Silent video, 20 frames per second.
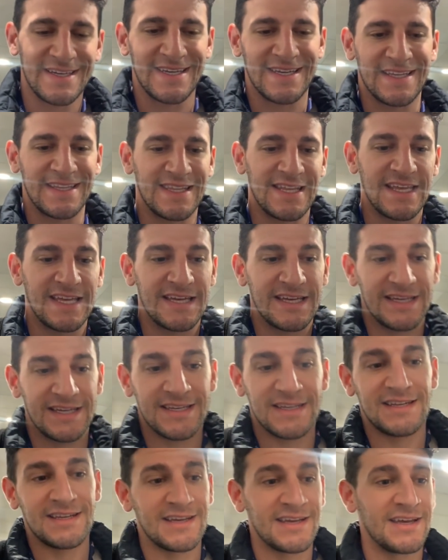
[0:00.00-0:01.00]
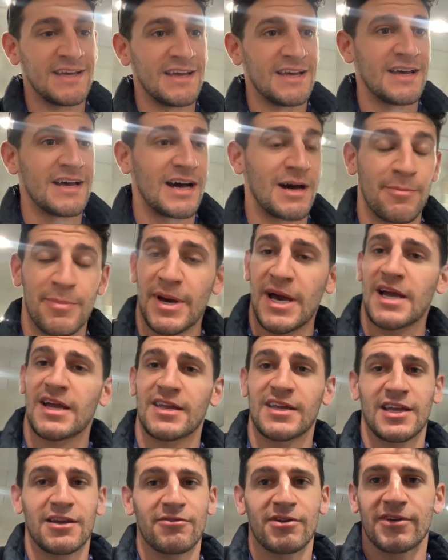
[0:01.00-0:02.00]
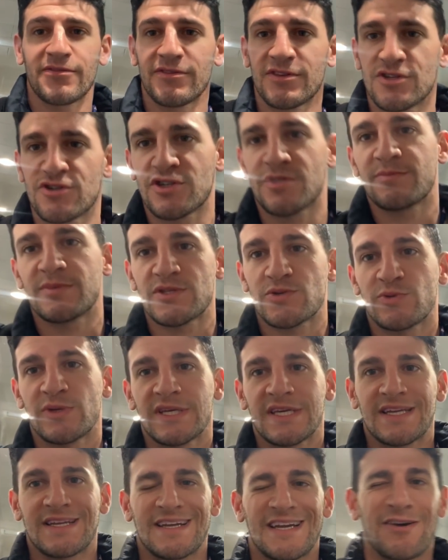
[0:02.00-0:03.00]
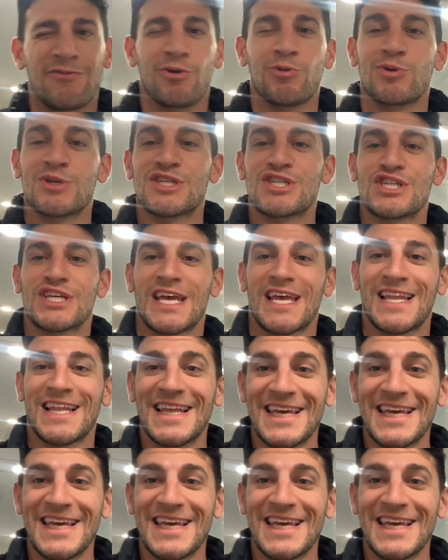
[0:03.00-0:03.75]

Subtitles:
and then unpack and get ready for the trip this weekend. I got one with Chan